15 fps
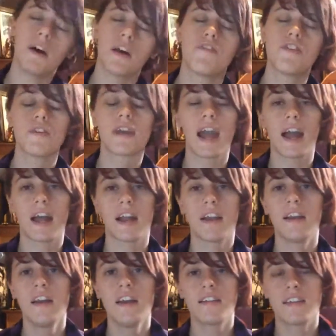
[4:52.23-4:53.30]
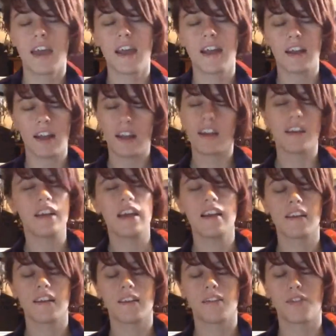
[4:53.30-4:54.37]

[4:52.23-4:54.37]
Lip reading: But if you can, take like a needle